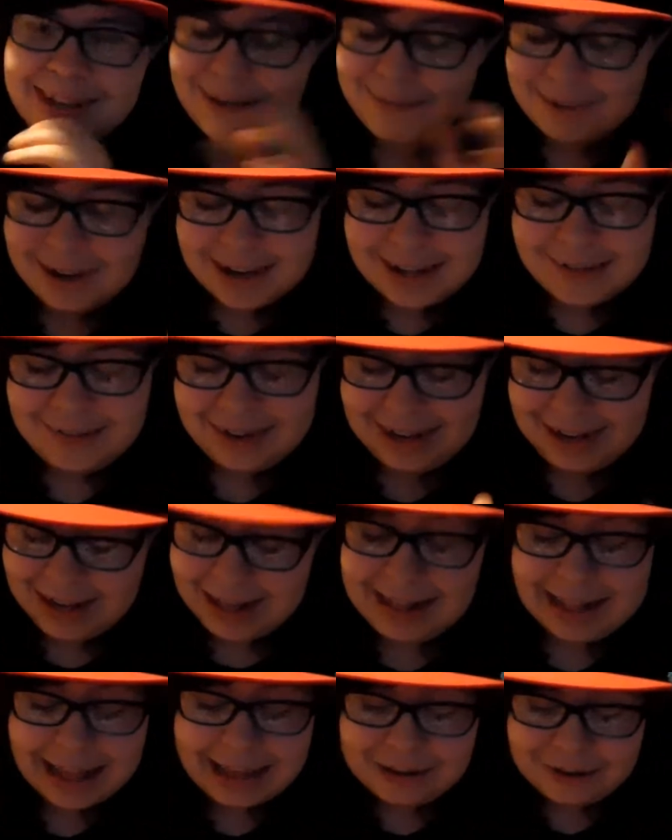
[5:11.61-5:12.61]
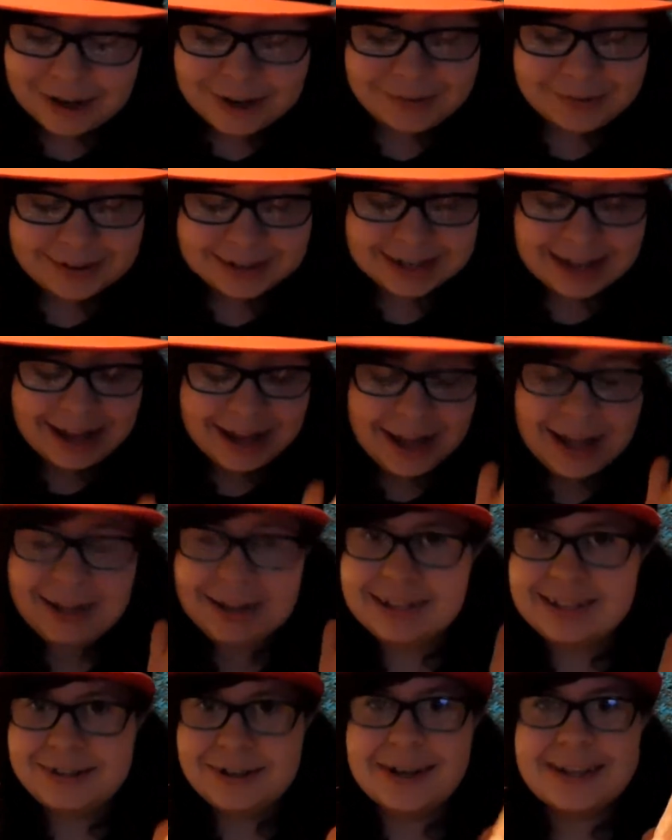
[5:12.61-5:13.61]
I'm not even in that universe.
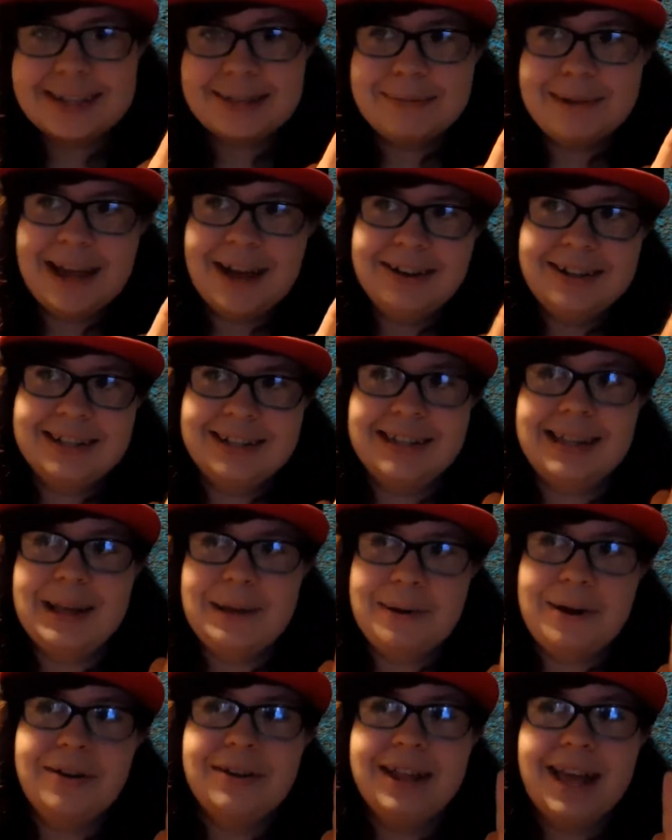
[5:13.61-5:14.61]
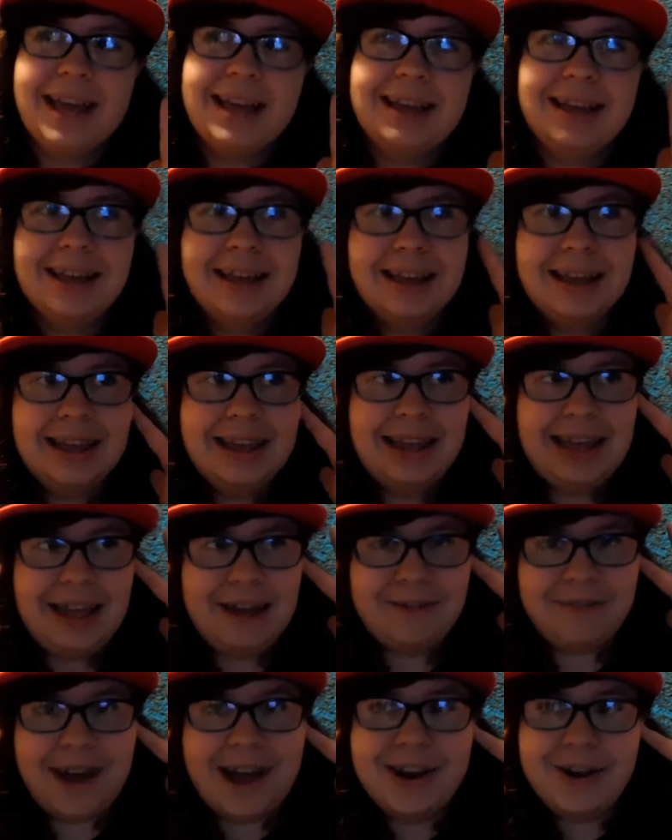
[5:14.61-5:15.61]
It stresses me out just think about like
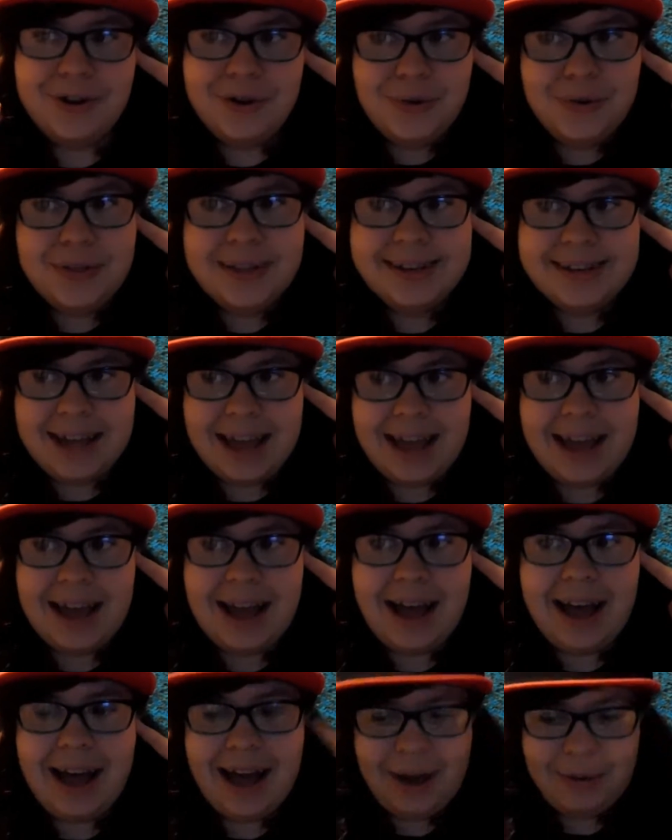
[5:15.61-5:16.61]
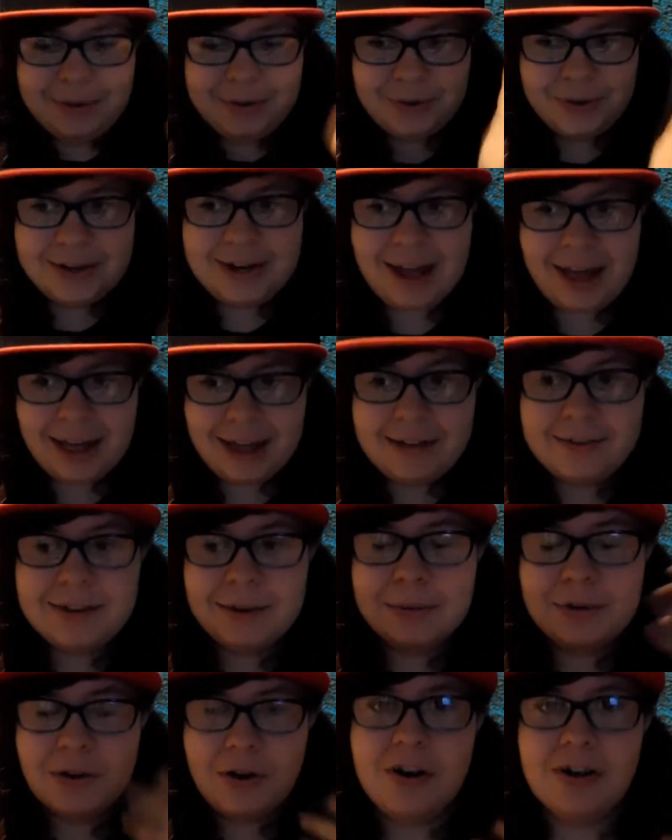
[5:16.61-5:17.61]
if I knew the day I was going to die, if
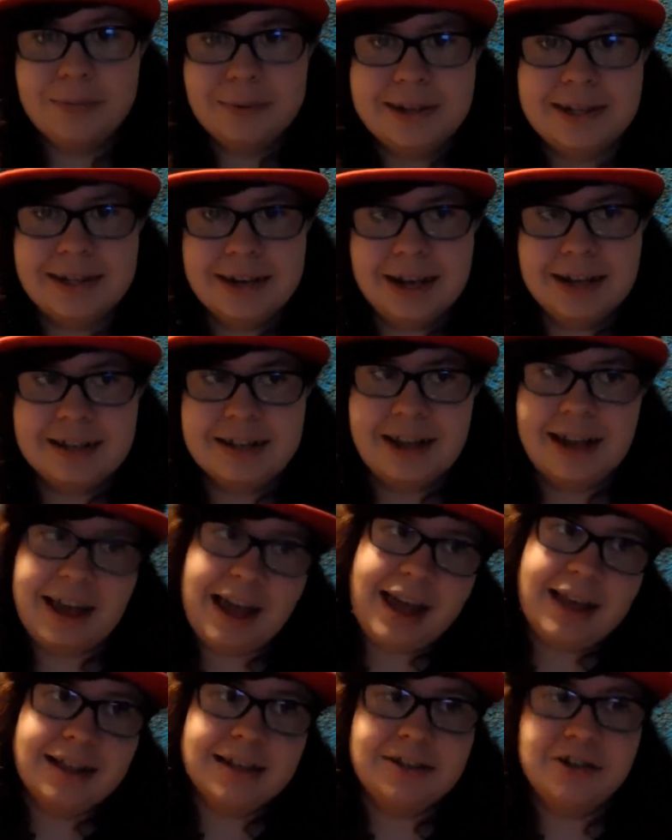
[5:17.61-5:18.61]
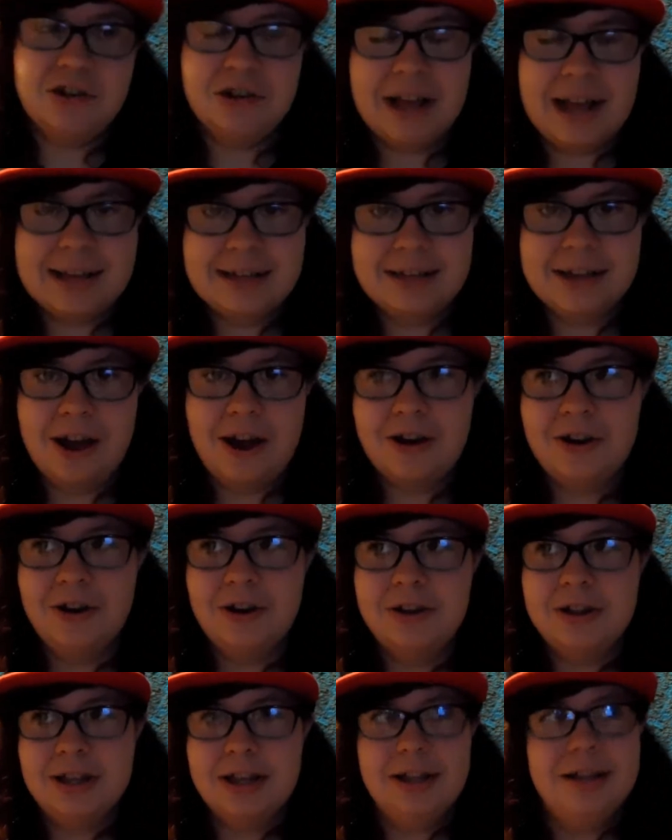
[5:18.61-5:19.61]
someone called me today and said, hey, this is your last day on
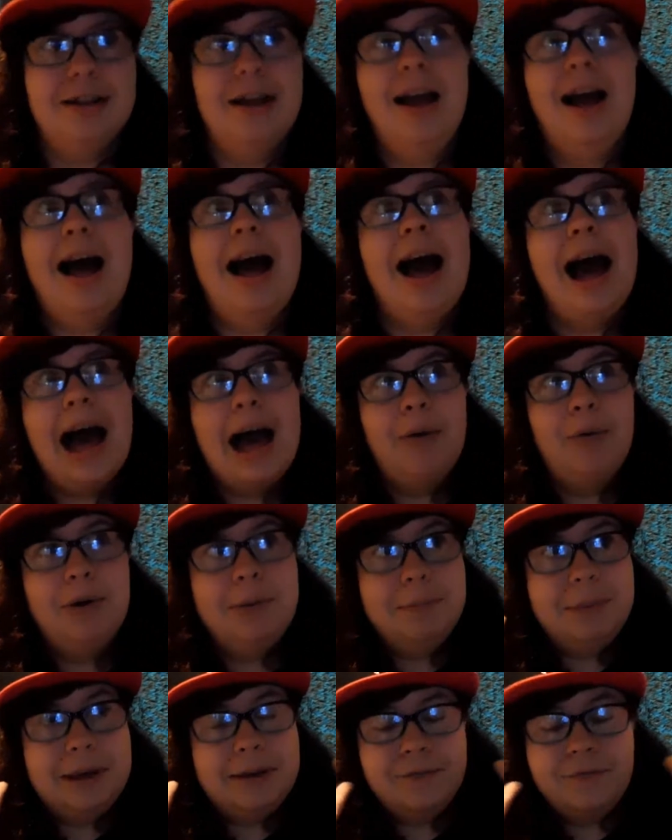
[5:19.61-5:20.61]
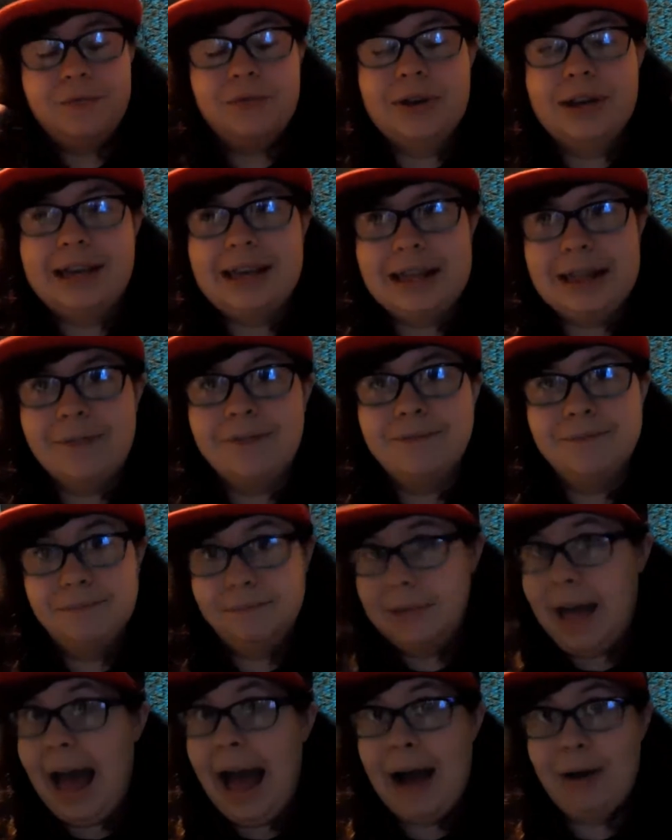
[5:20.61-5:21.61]
Earth, I would be freaking
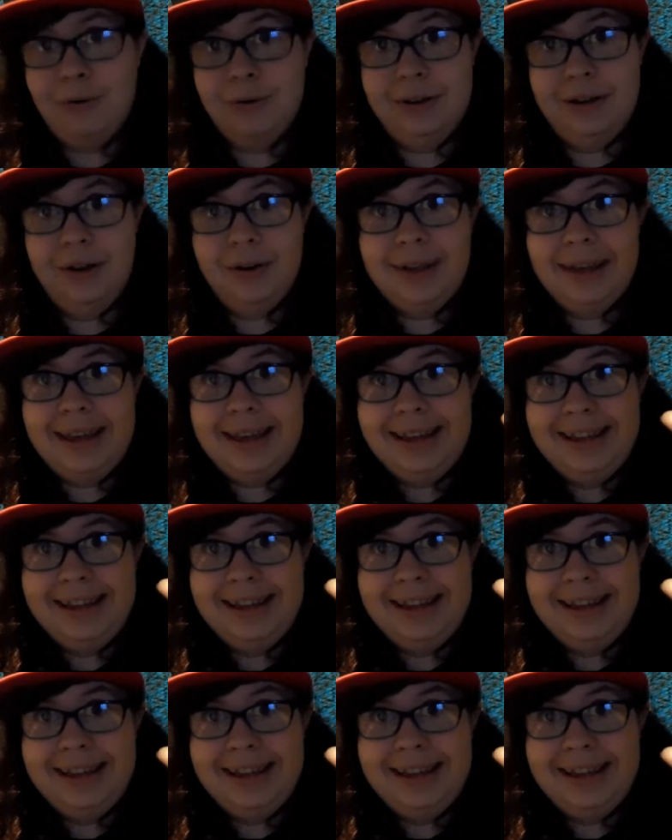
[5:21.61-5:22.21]
out, okay?